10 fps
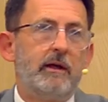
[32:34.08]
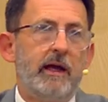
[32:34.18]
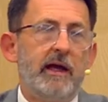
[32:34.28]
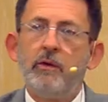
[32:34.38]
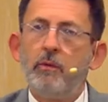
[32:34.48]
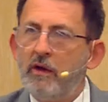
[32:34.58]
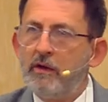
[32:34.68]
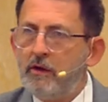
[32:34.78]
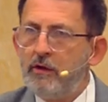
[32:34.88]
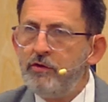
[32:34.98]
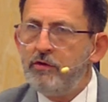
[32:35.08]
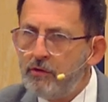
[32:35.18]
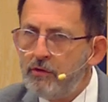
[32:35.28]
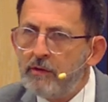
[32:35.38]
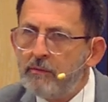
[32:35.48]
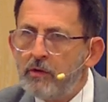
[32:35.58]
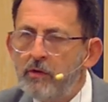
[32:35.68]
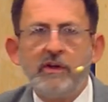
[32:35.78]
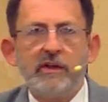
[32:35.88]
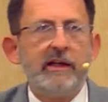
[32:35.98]
anyone who knew they were
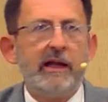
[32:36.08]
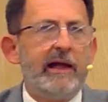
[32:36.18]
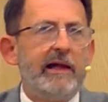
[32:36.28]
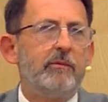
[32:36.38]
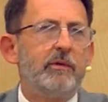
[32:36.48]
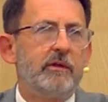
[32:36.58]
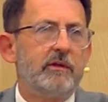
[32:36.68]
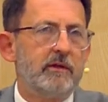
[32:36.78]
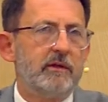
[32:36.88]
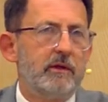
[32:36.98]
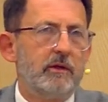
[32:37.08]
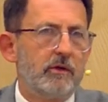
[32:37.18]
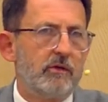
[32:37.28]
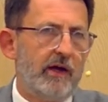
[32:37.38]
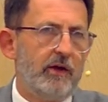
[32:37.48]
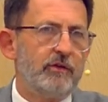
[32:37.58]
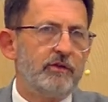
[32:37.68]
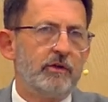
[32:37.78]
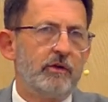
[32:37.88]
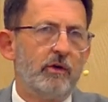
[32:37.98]
going to die would cry
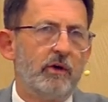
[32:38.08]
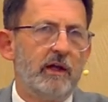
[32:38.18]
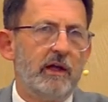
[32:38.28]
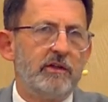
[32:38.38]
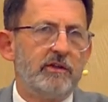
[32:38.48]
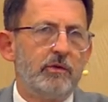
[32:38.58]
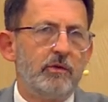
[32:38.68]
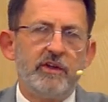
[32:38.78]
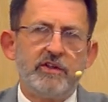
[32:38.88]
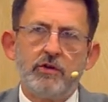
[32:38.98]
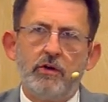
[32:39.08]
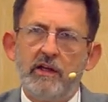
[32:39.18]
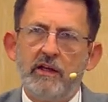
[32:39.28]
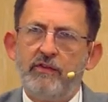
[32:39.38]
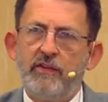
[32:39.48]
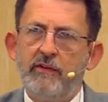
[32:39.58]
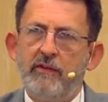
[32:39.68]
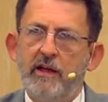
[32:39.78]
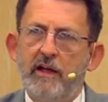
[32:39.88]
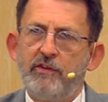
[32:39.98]
out to God. Do you know the shocking thing
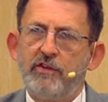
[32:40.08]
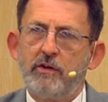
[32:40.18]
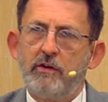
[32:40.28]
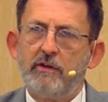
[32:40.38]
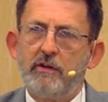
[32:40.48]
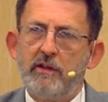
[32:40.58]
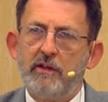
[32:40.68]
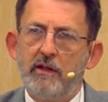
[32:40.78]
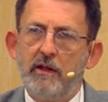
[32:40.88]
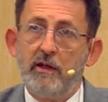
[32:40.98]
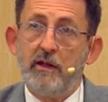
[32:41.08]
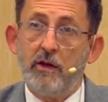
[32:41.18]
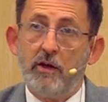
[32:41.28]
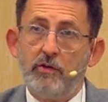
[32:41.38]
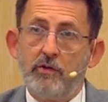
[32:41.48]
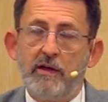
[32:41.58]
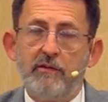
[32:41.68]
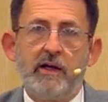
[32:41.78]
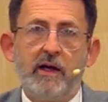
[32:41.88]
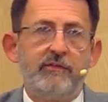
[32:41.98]
that I've discovered in now
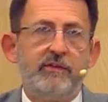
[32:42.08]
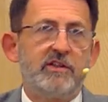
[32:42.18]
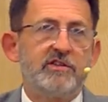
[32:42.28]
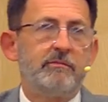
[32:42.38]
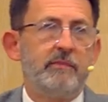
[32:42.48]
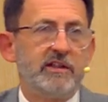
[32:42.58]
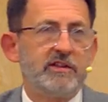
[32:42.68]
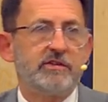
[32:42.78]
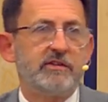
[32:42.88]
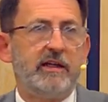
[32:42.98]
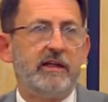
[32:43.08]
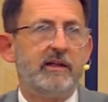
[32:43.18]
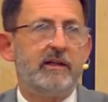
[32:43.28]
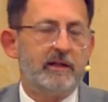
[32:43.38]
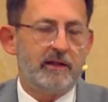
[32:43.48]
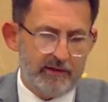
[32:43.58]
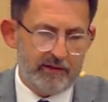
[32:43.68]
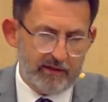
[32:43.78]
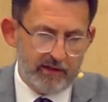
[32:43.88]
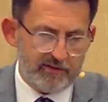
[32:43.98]
12 and a half years of ministry
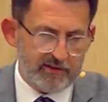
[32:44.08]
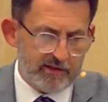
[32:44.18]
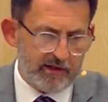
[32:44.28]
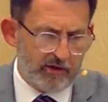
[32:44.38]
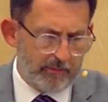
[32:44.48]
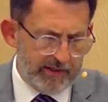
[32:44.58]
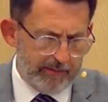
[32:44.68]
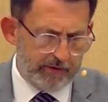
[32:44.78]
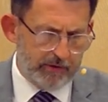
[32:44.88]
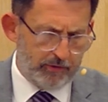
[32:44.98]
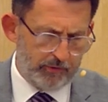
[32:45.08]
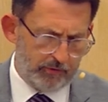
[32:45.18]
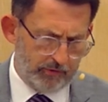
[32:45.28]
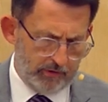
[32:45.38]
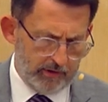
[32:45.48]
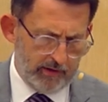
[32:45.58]
is that there are people who,